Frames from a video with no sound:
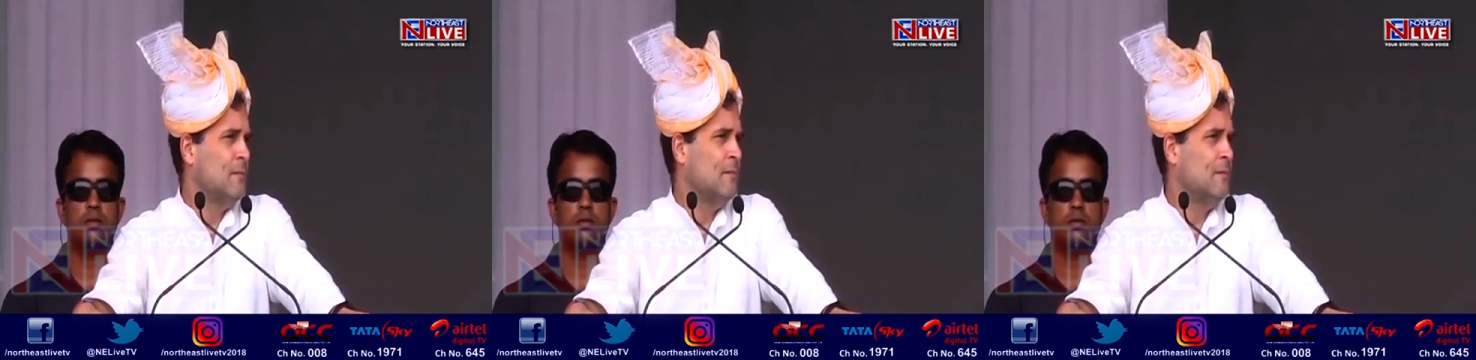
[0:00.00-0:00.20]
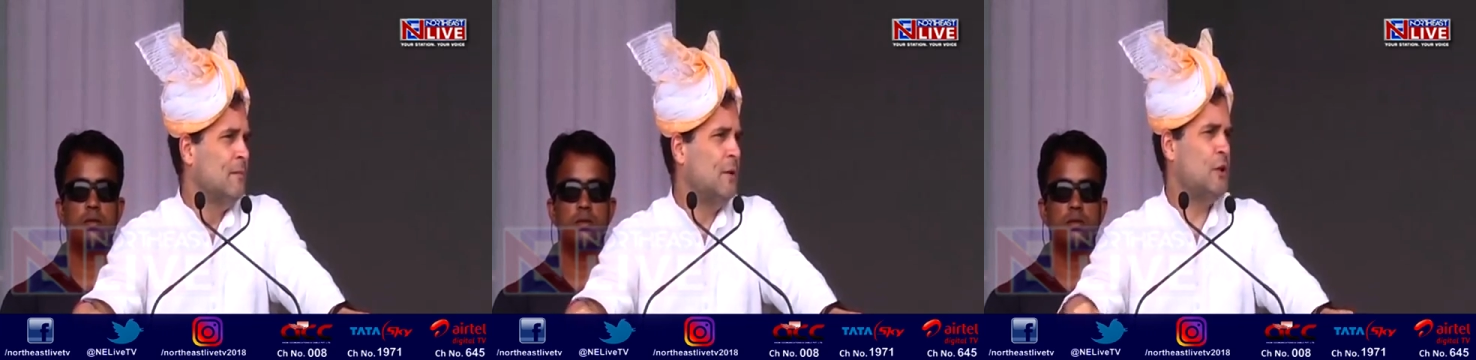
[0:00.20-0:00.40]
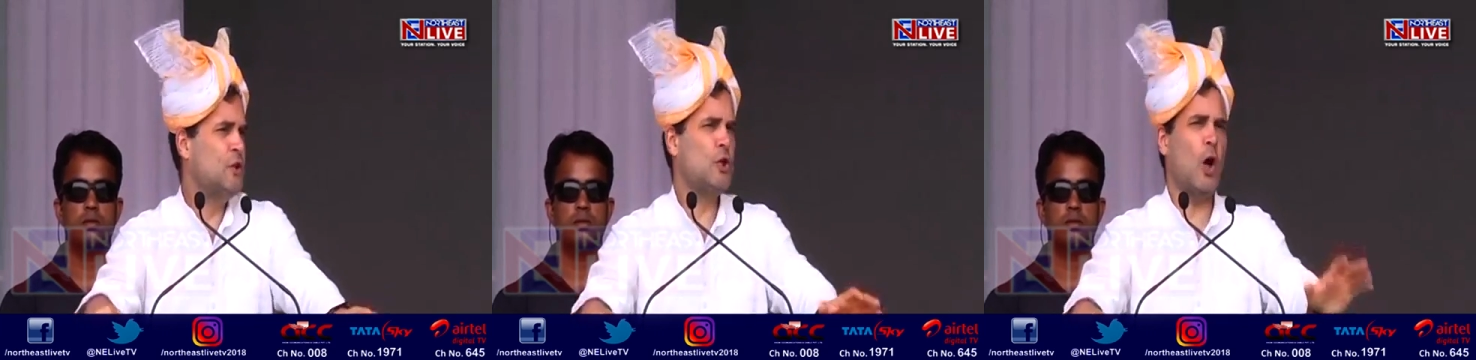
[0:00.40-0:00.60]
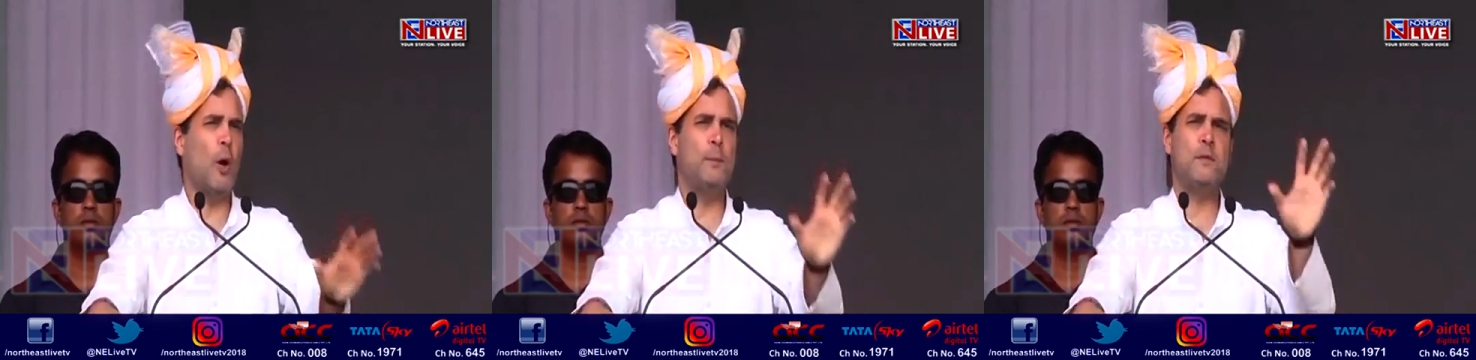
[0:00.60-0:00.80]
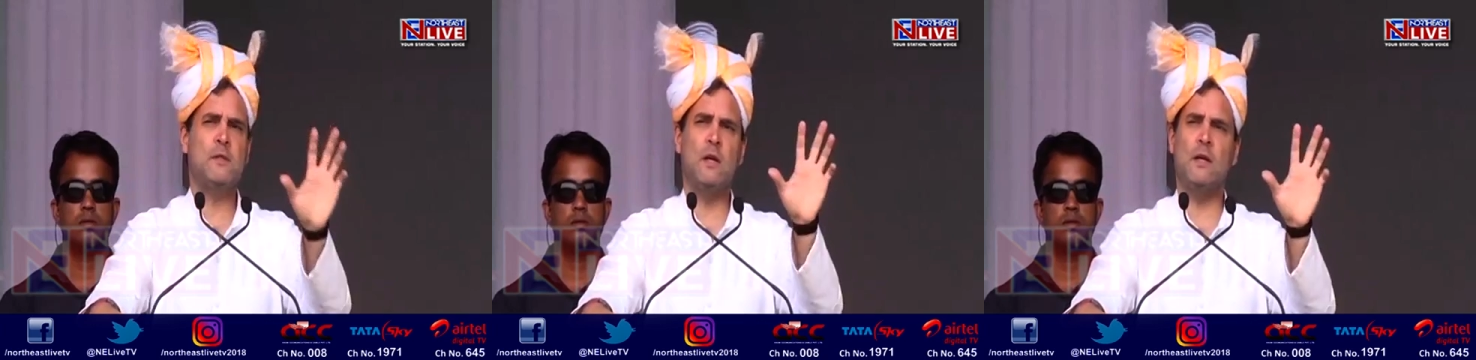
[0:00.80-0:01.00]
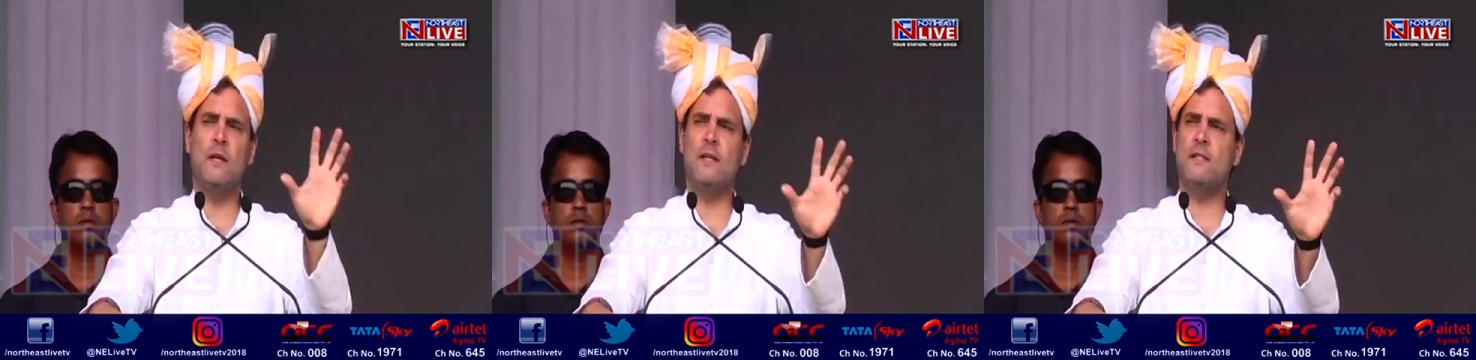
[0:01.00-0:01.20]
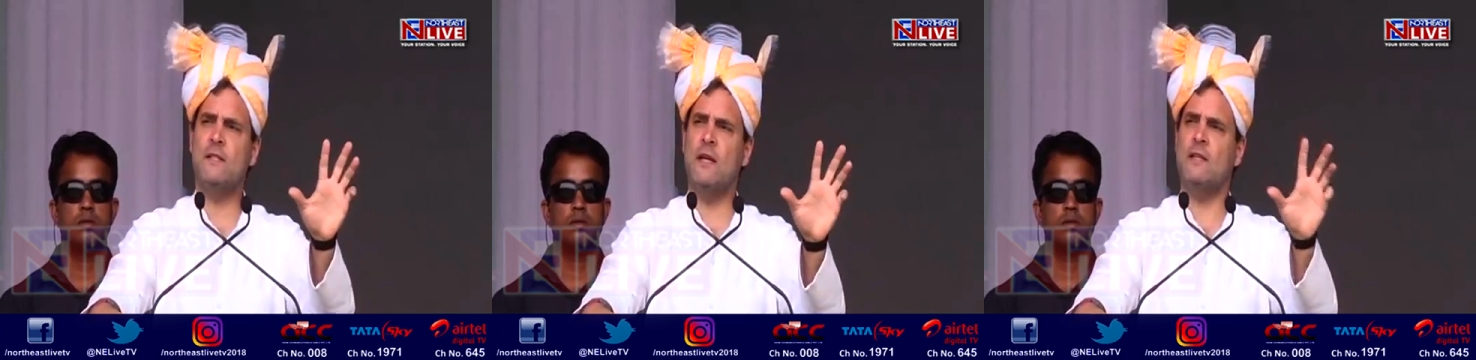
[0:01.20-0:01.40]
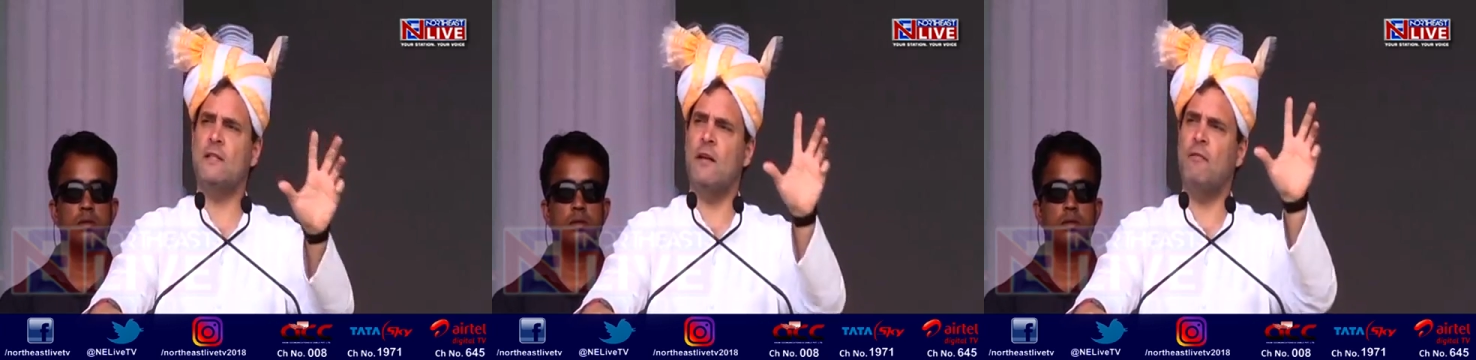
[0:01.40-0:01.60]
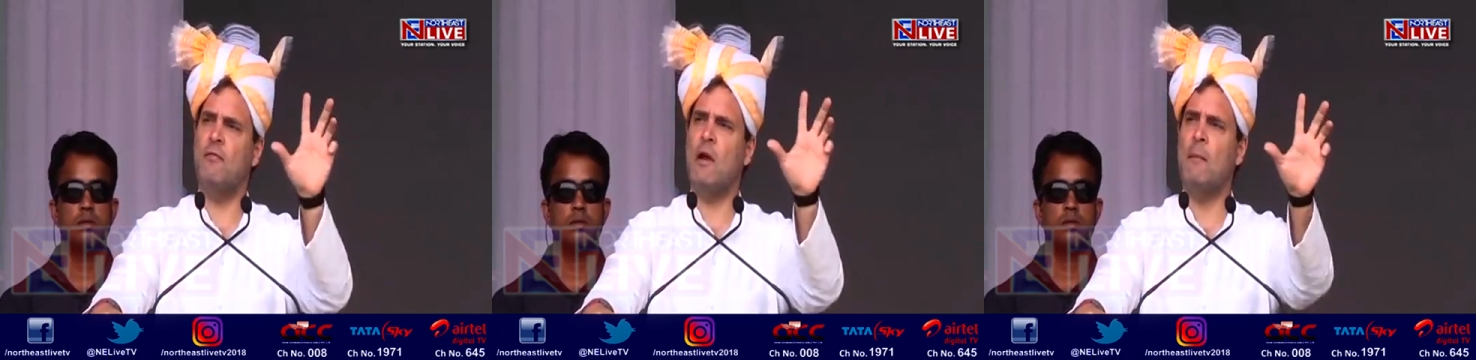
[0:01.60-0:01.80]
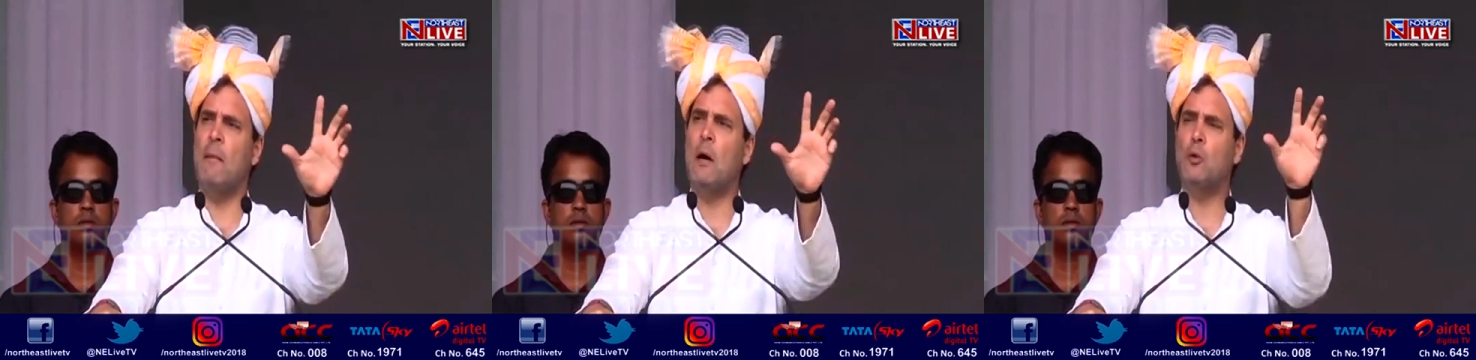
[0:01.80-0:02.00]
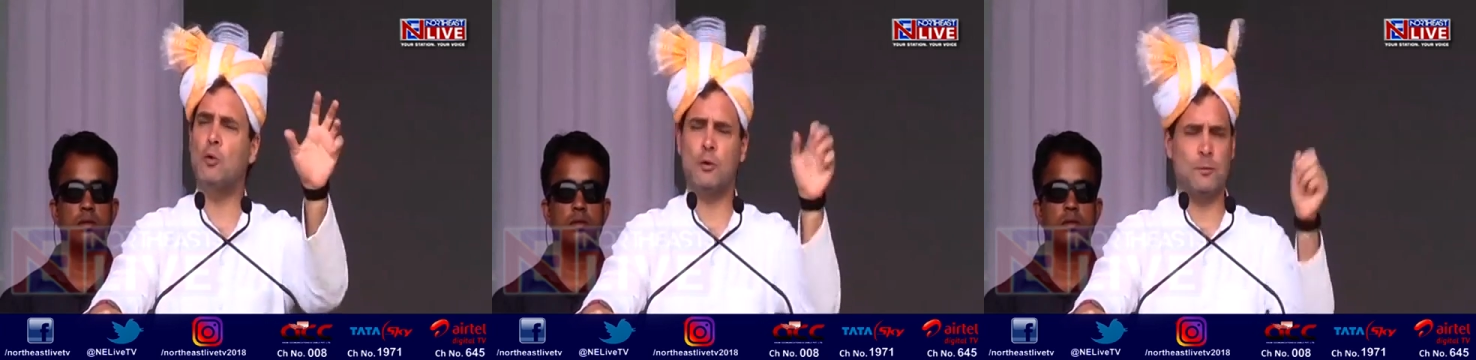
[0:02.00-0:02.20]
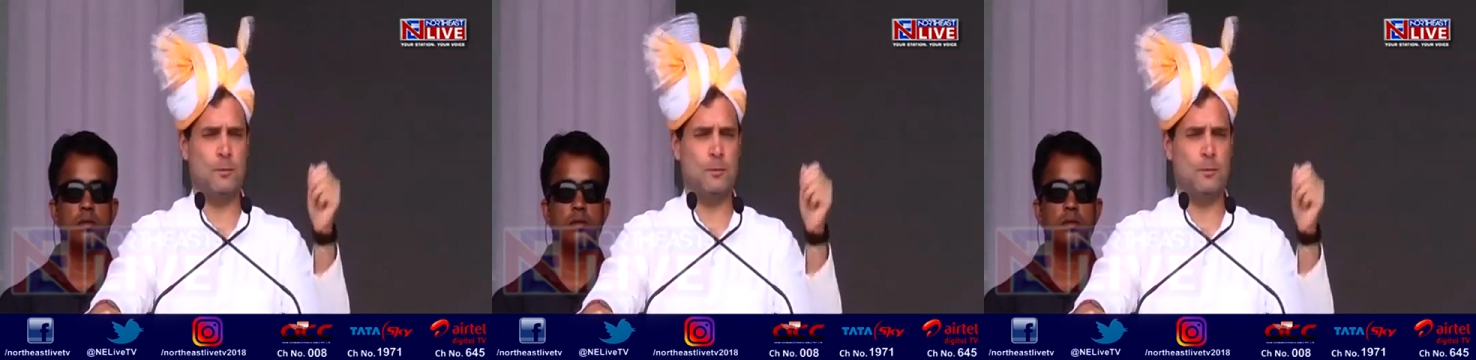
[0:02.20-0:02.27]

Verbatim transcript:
Speaker 1: the job statistics have come out.